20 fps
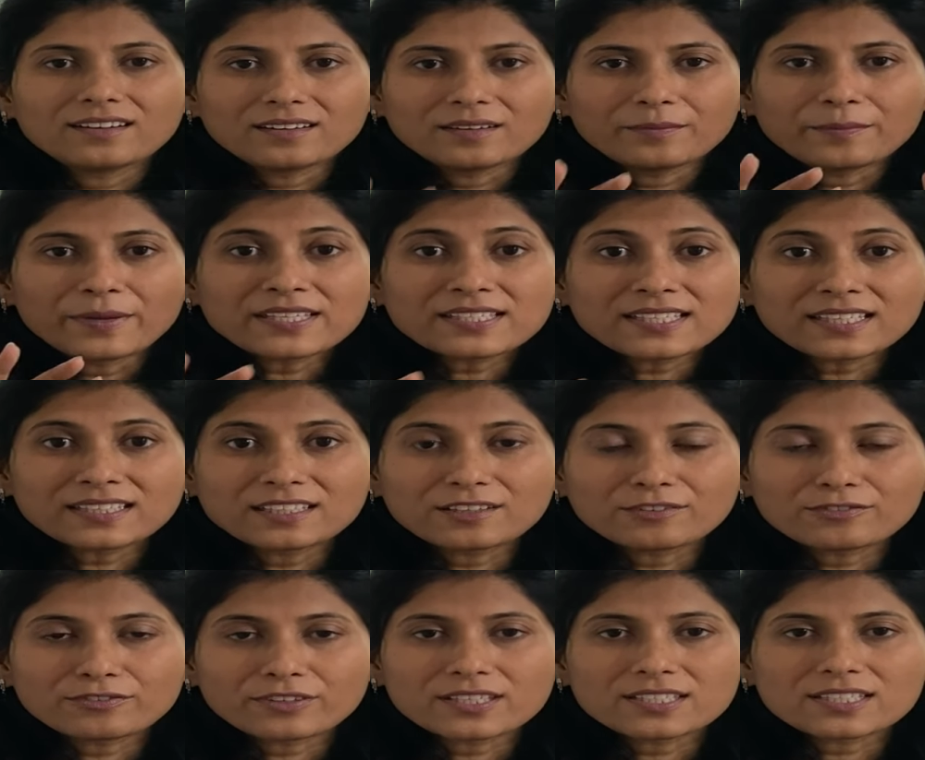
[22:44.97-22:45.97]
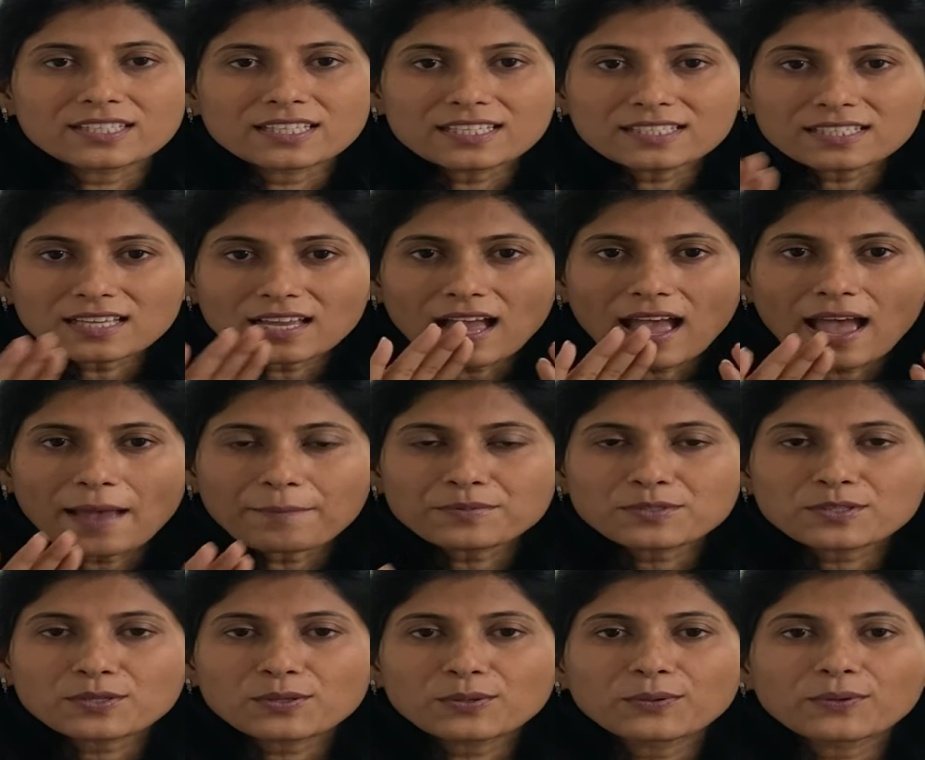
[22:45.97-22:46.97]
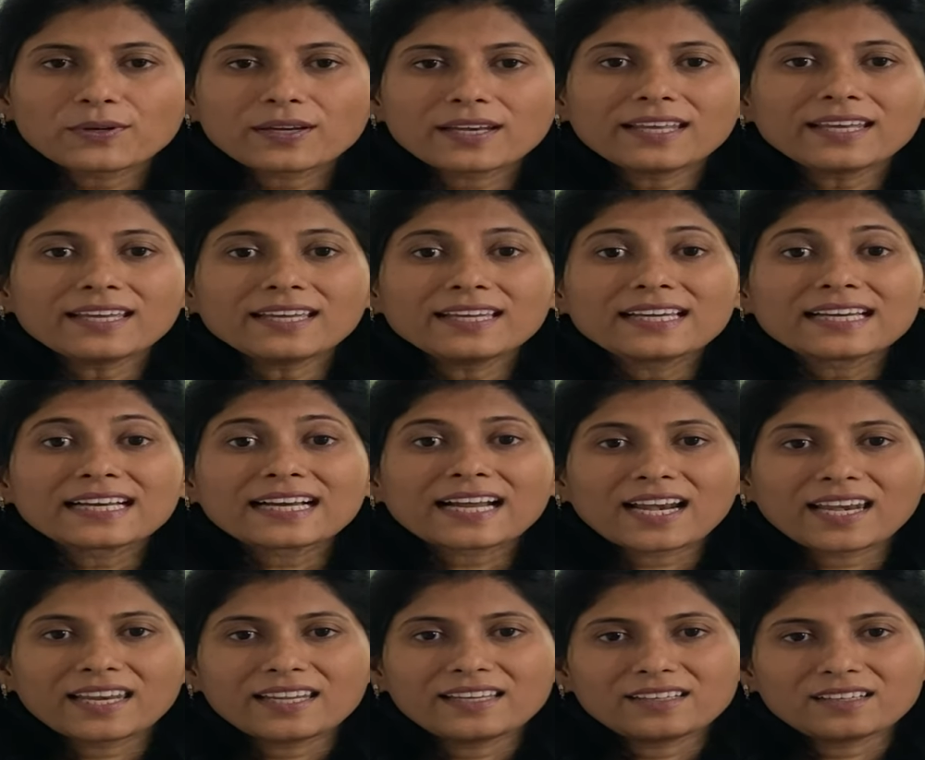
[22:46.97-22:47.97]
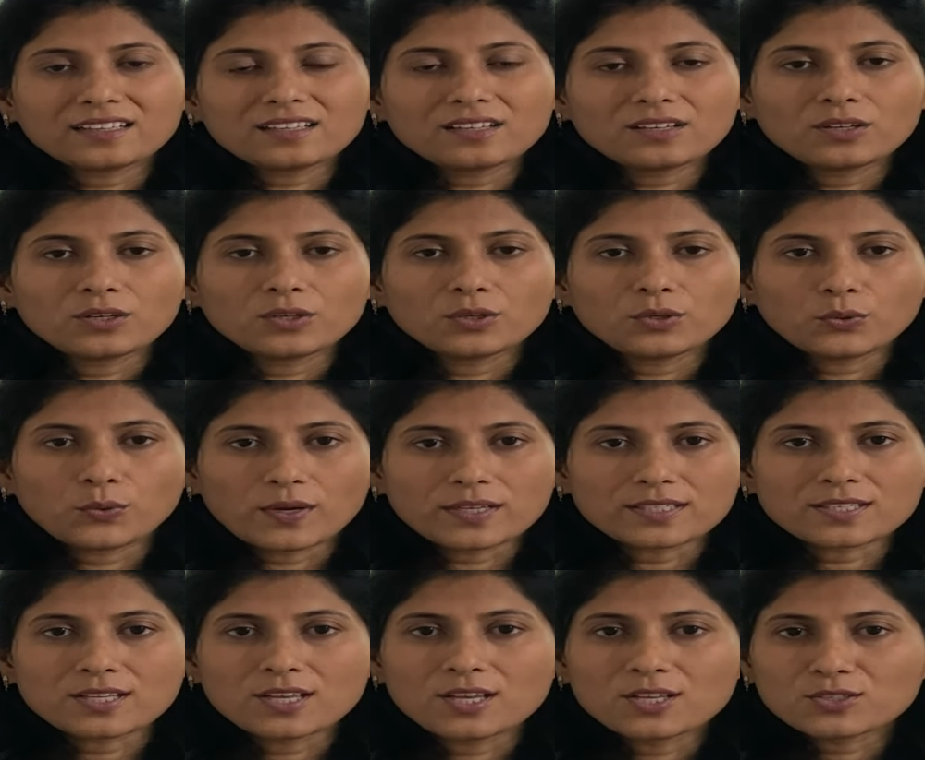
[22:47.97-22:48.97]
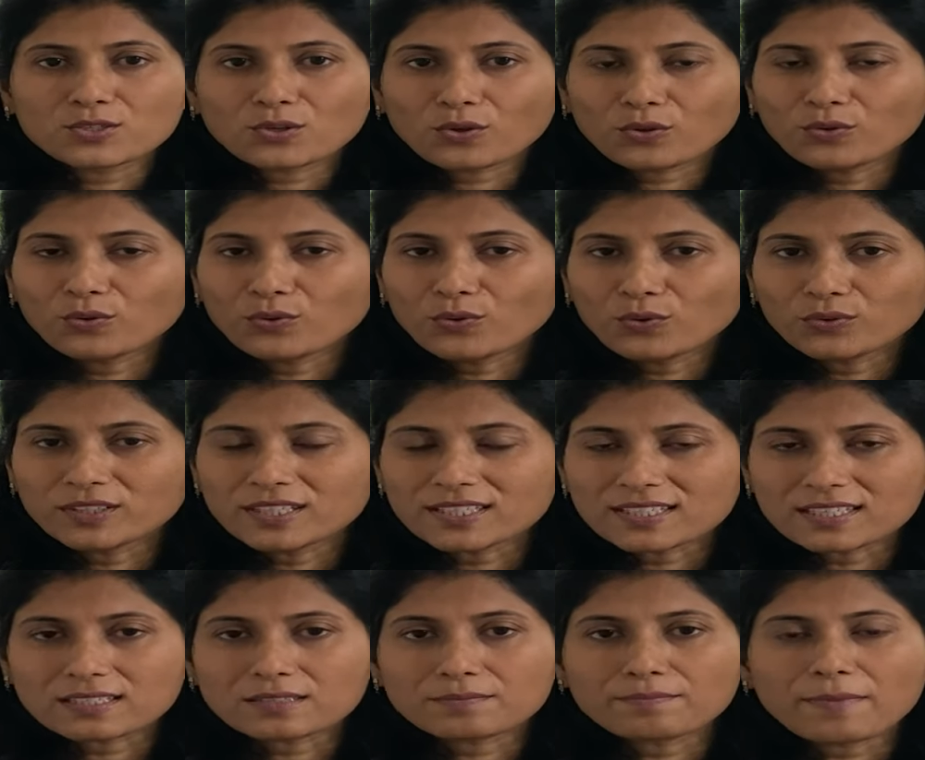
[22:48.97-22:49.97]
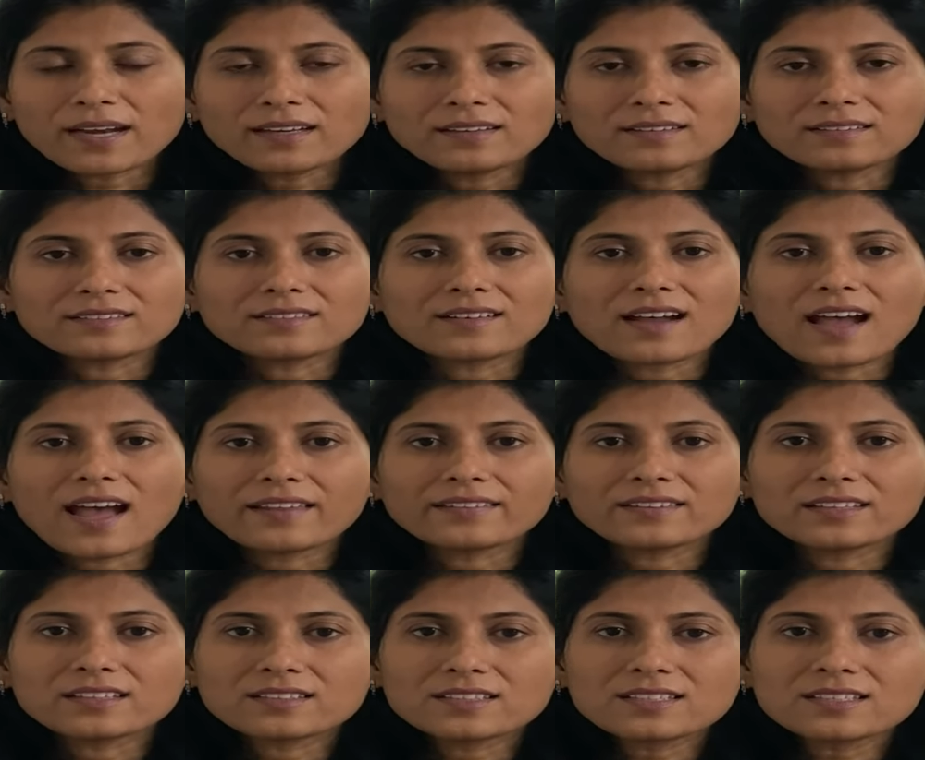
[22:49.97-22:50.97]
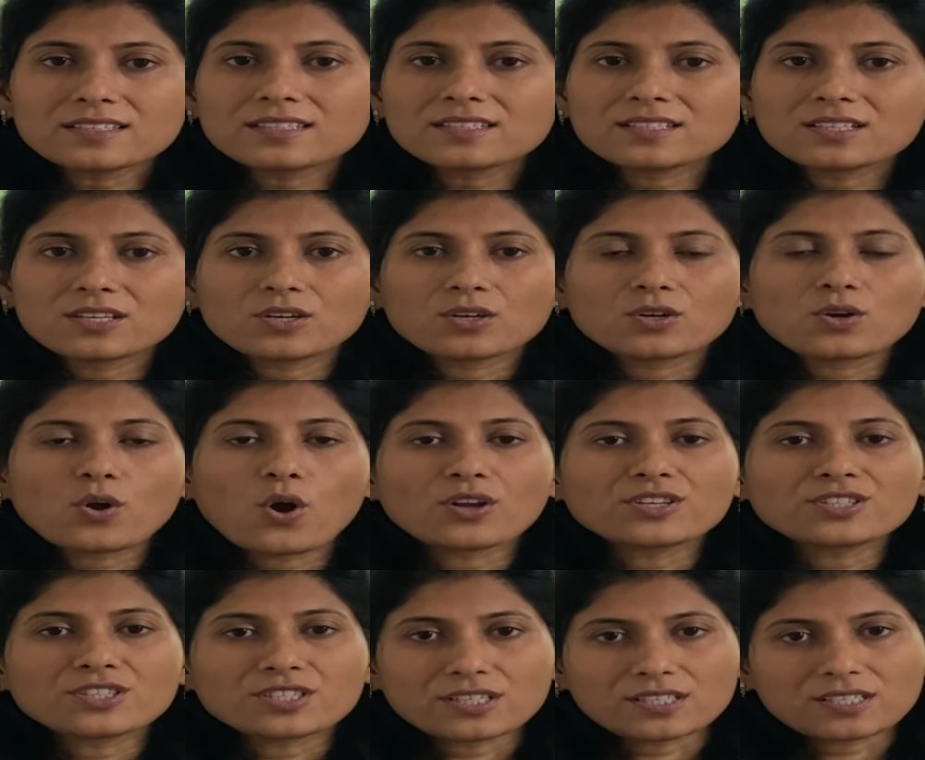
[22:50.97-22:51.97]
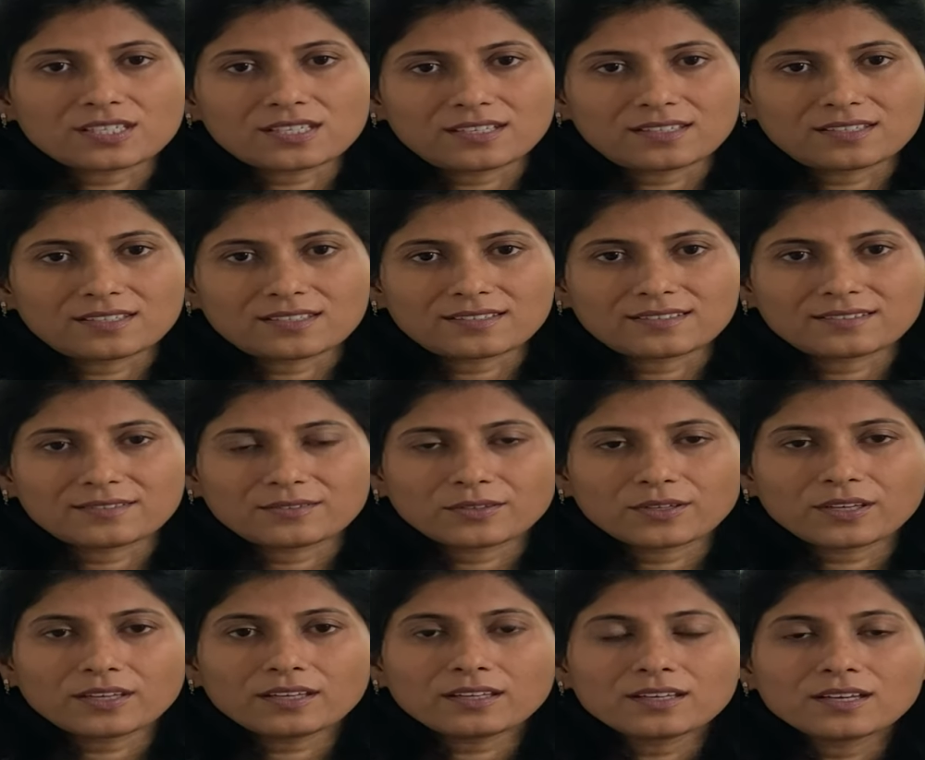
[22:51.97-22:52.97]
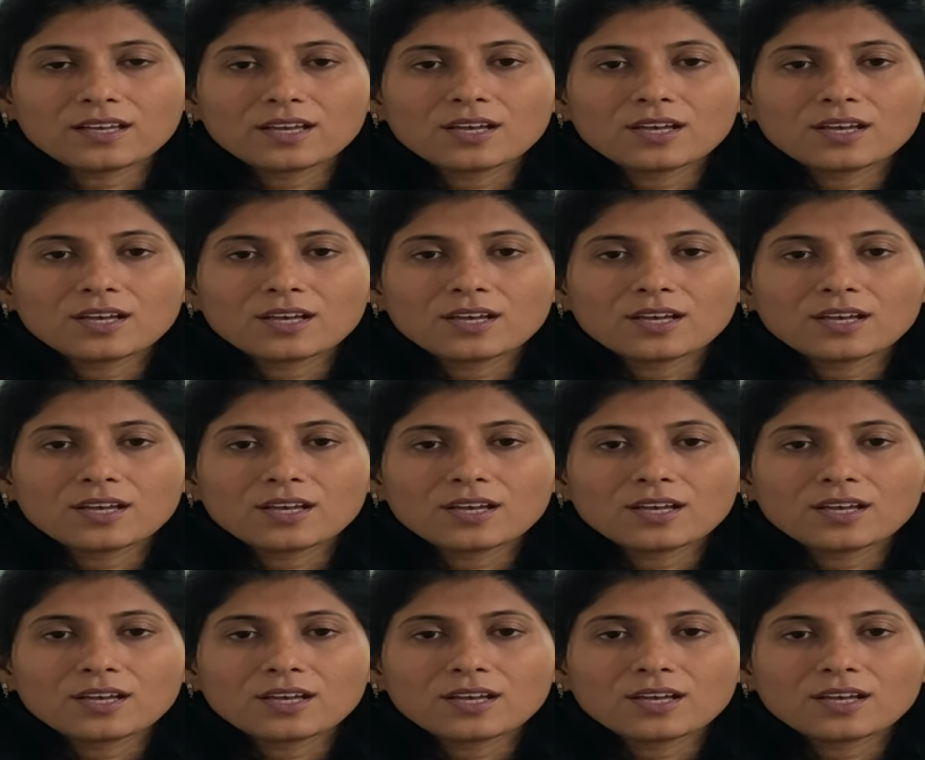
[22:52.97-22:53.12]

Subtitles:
basic difference is absolutely clear to us. So you know this is matter and this is consciousness. Okay.